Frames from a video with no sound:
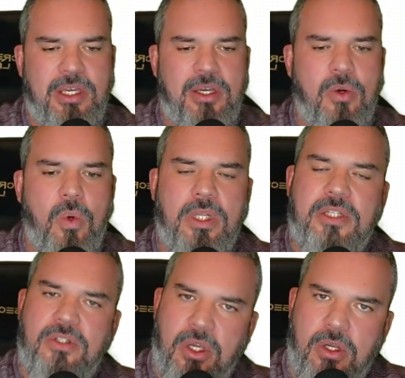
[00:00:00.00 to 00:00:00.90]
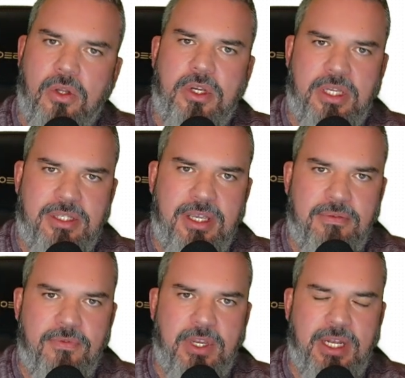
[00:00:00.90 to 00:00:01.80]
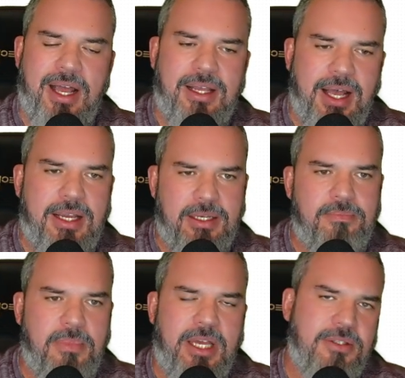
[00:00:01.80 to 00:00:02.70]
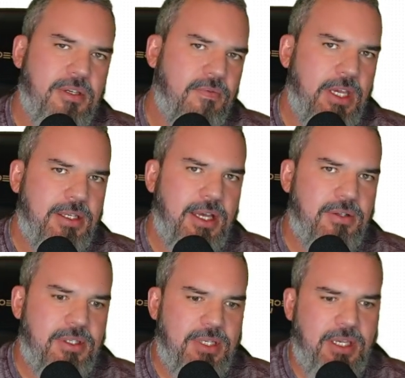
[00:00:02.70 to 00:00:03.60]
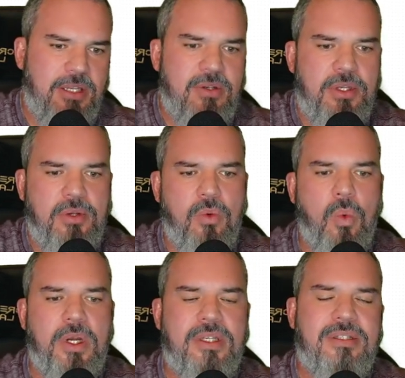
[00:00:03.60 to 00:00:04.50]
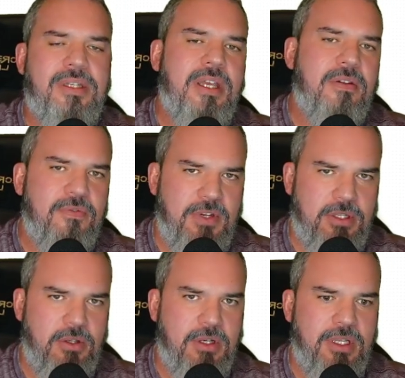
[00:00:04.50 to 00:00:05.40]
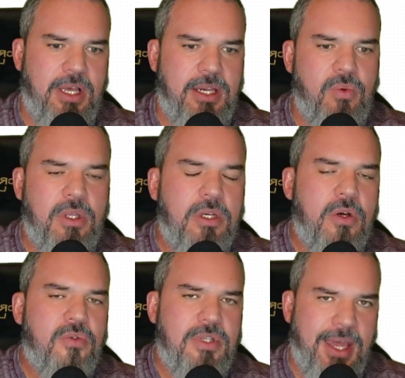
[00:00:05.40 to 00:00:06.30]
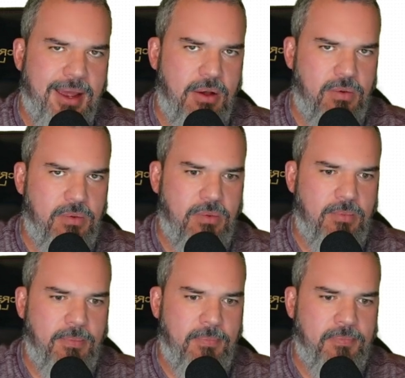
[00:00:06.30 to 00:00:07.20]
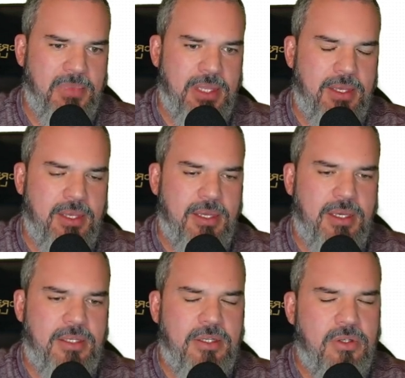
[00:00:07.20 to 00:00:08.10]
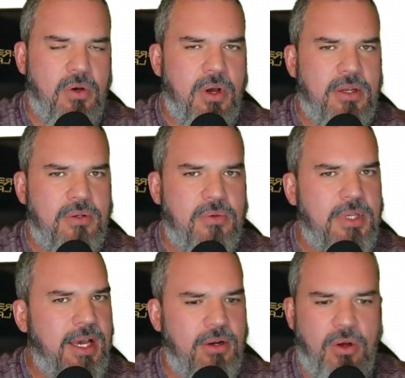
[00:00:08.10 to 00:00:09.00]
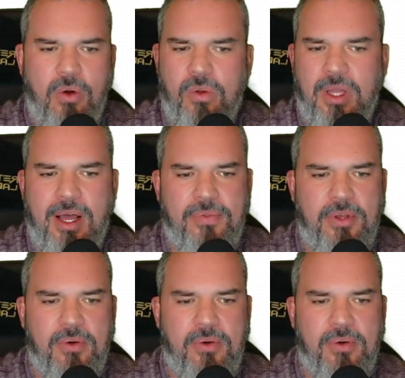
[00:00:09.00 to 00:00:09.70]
Well, let's take a look at 10 feet. I could excavate down to 10. What is 10 feet looking like? Well, it goes down. It doesn't go down a whole lot though.